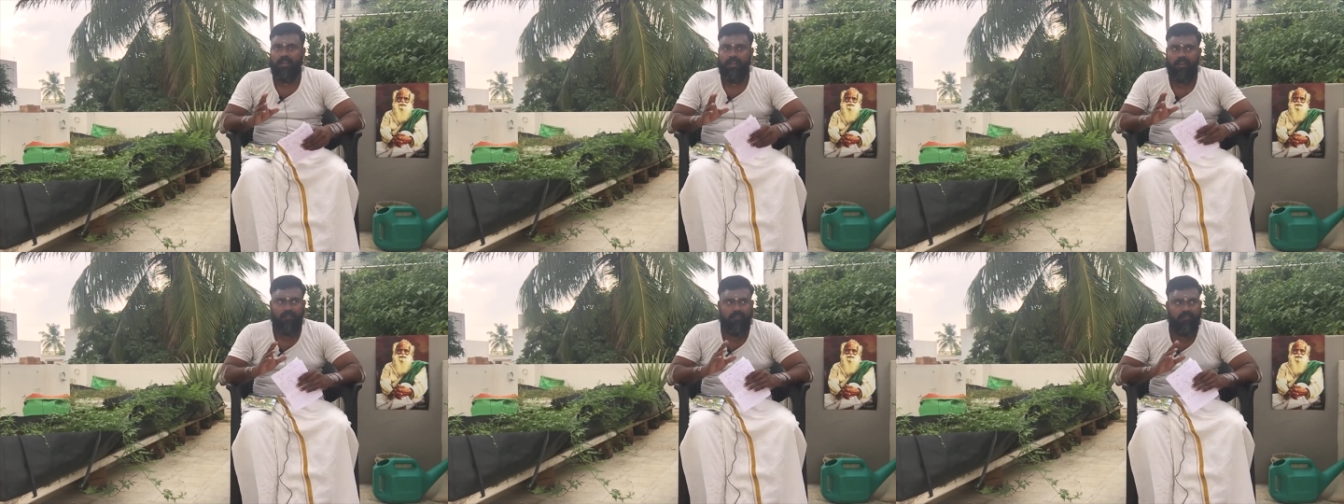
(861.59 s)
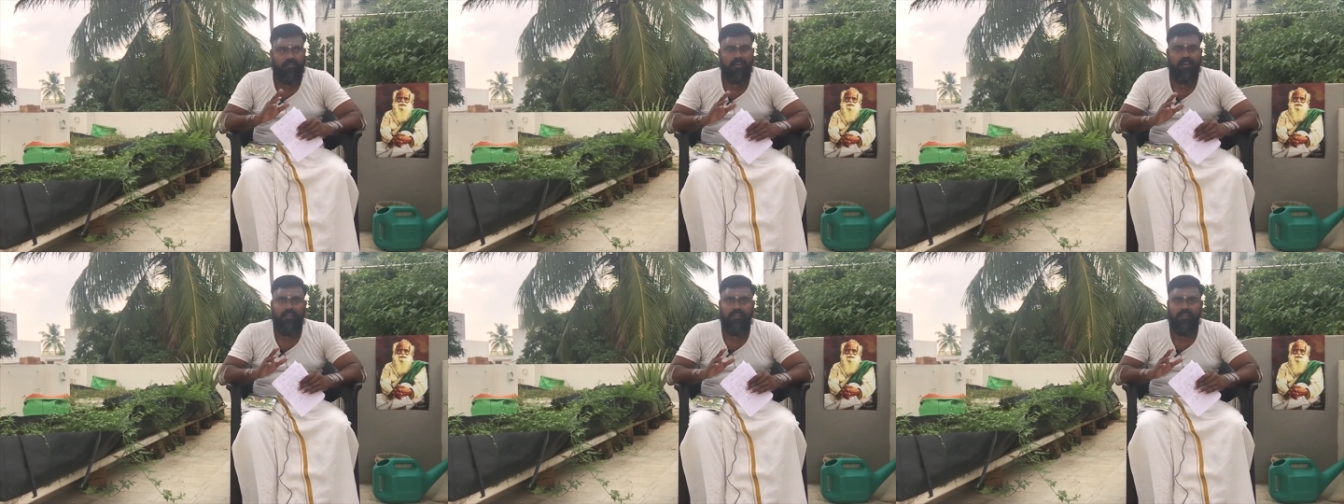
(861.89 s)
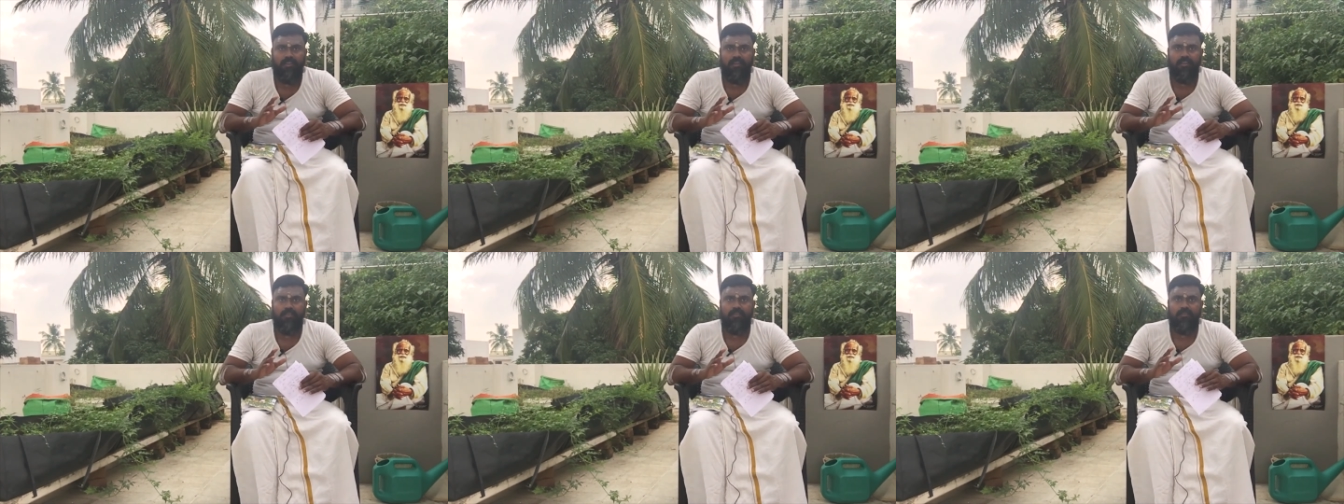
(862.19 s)

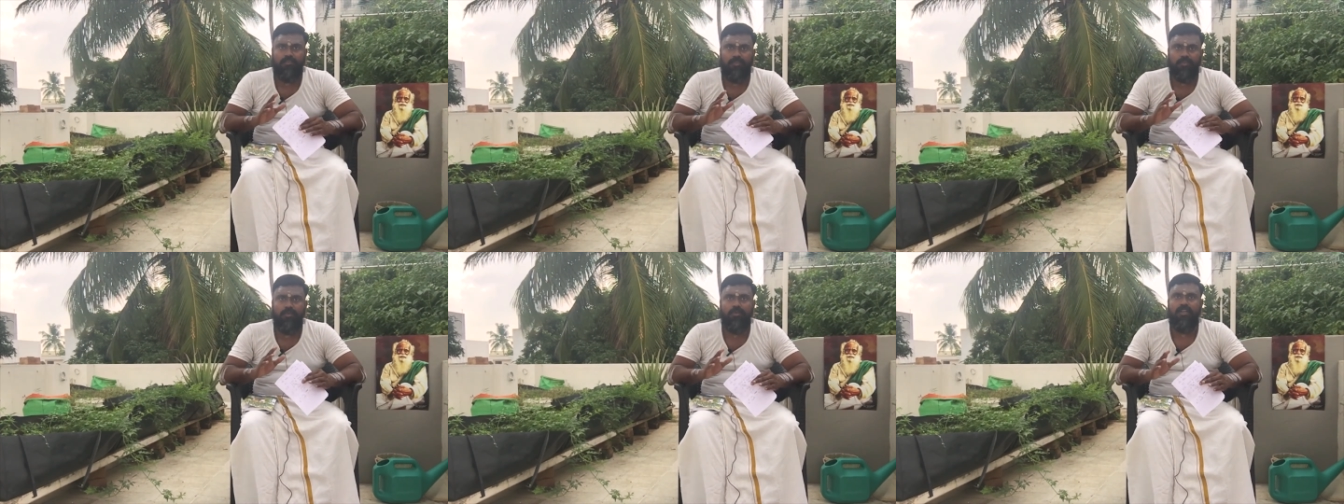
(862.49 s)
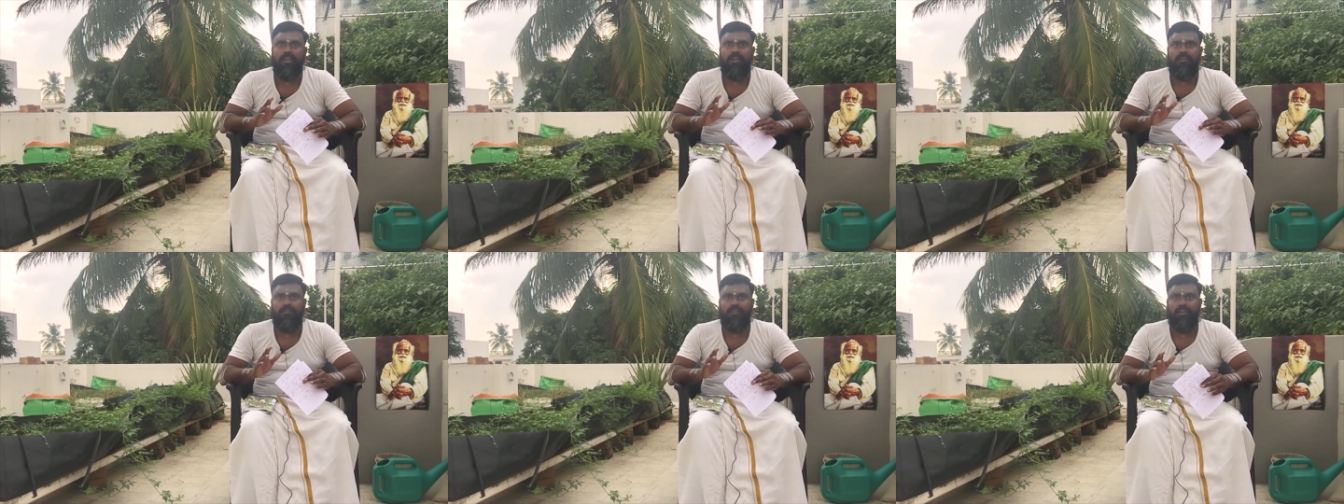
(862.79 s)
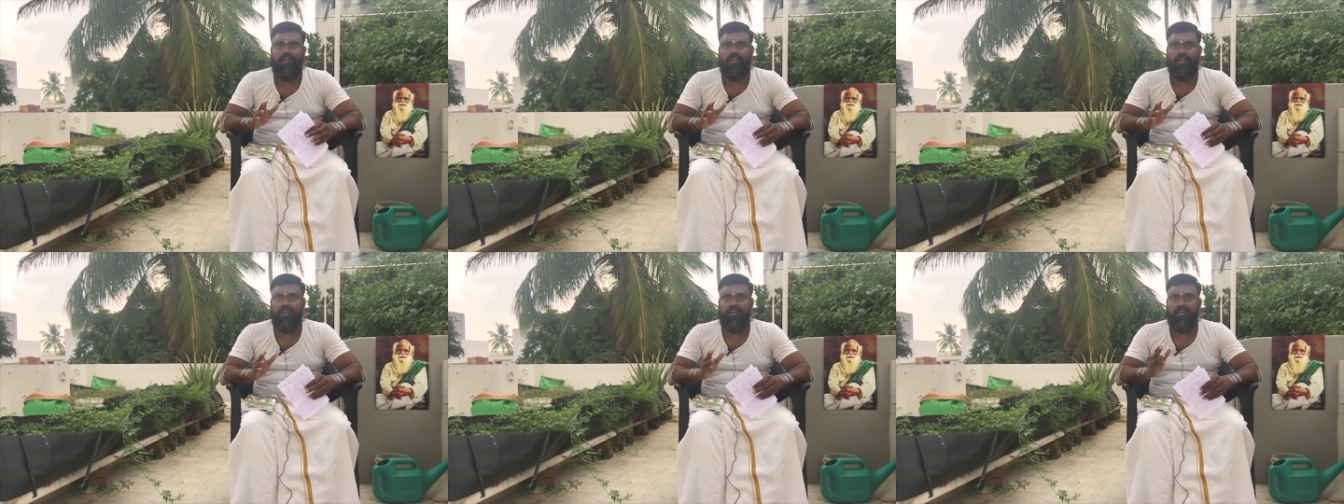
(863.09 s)
every food that
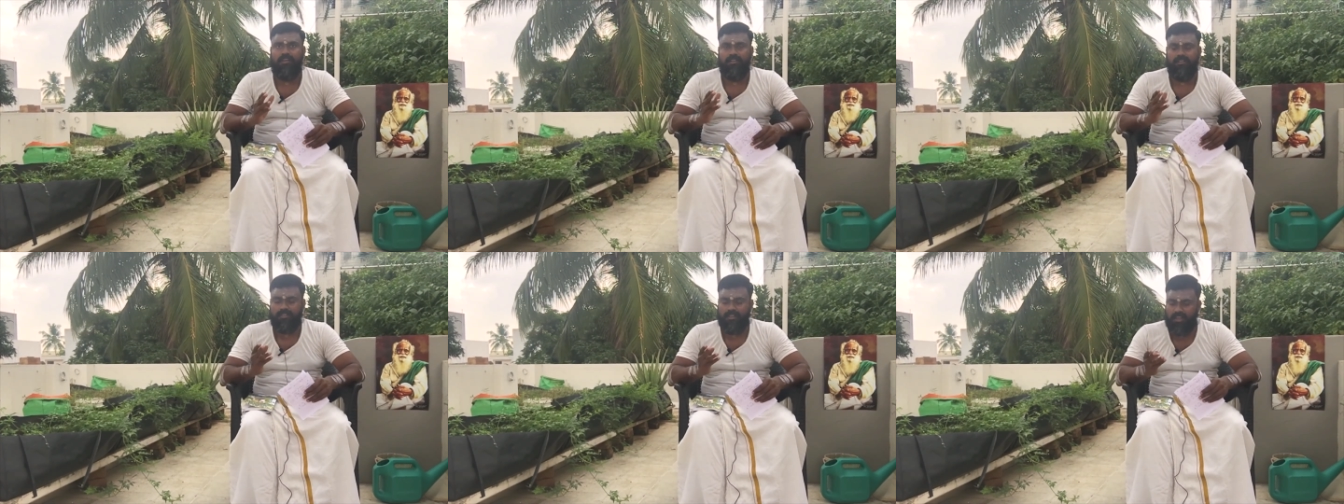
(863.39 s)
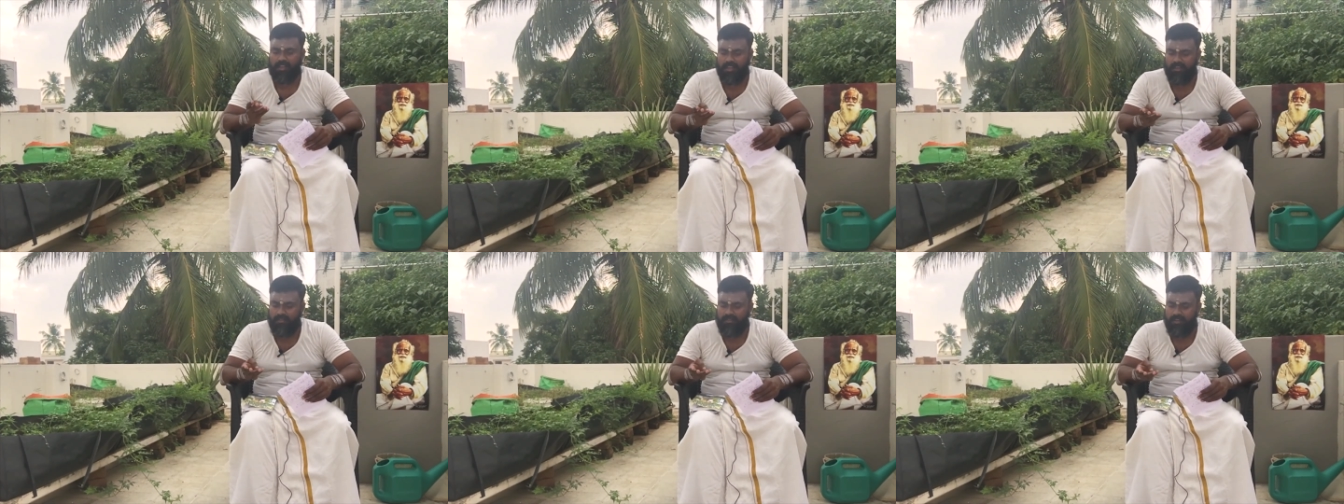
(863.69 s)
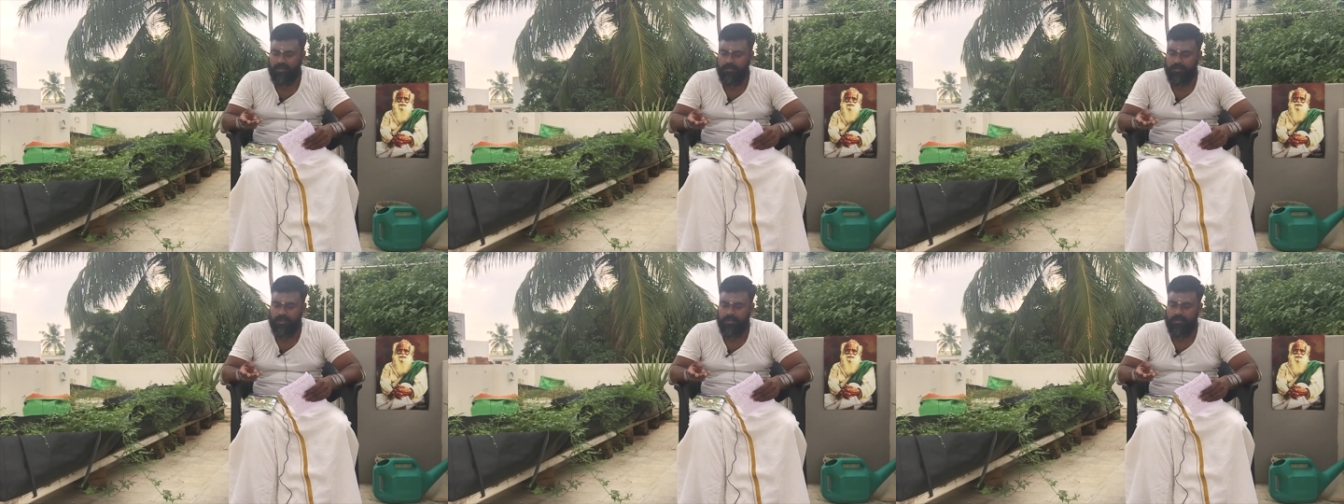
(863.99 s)
we take starting
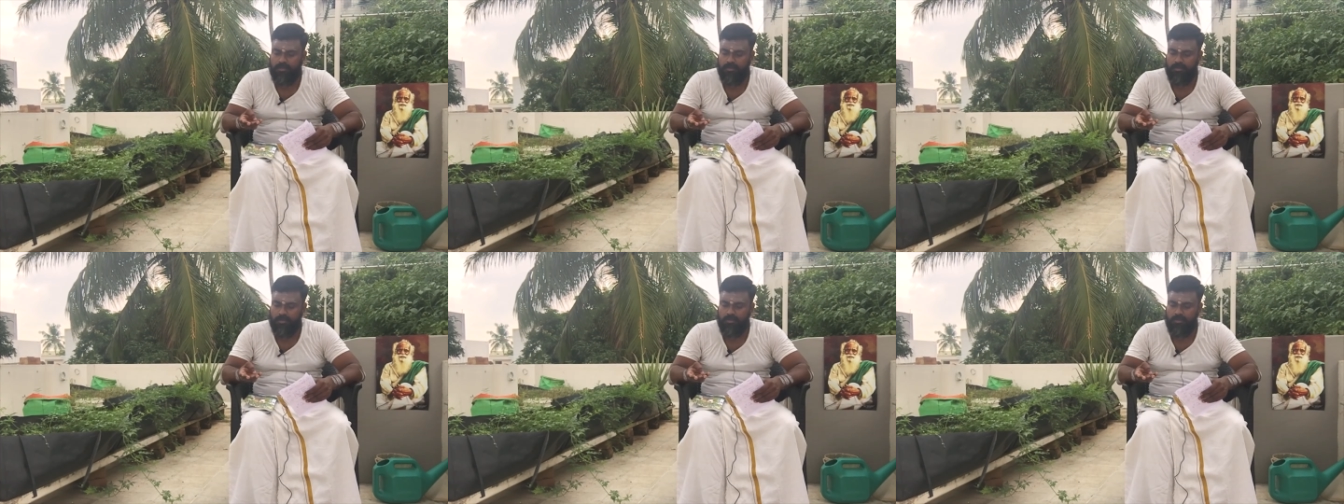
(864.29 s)
from the